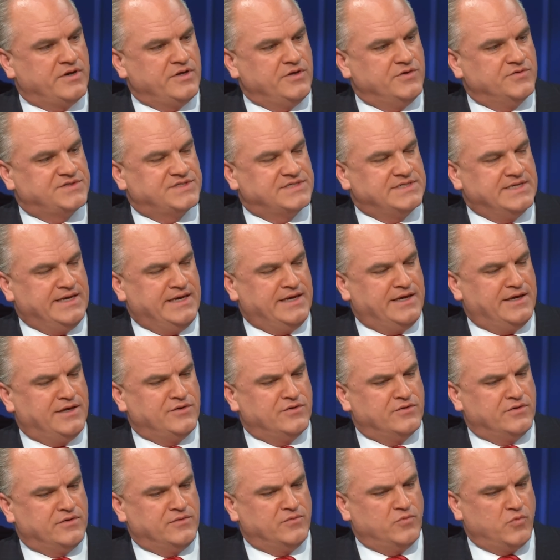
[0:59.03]
do you
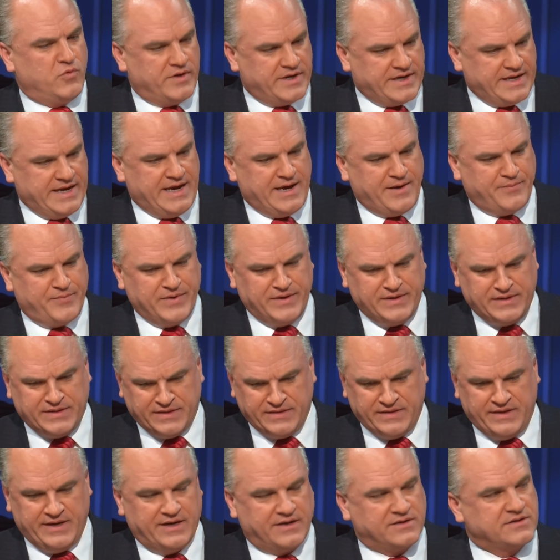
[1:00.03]
stand on what happened
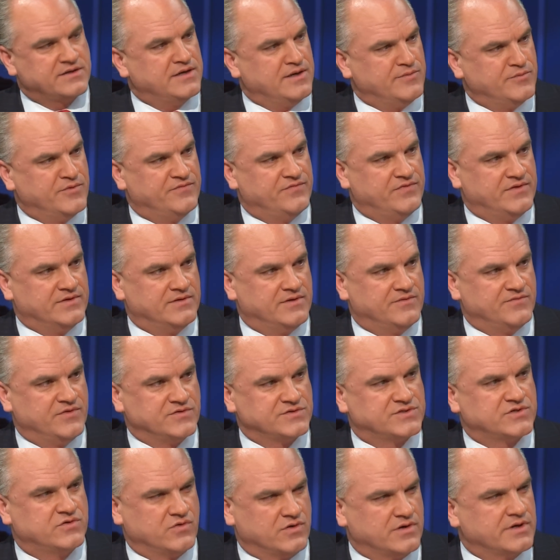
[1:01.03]
and the outcome of
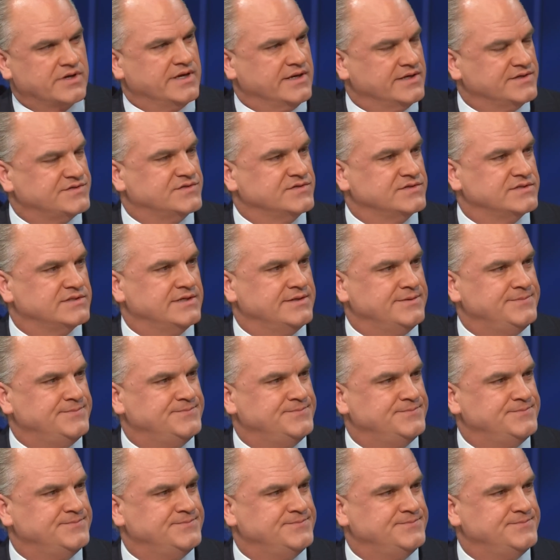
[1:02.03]
those court cases?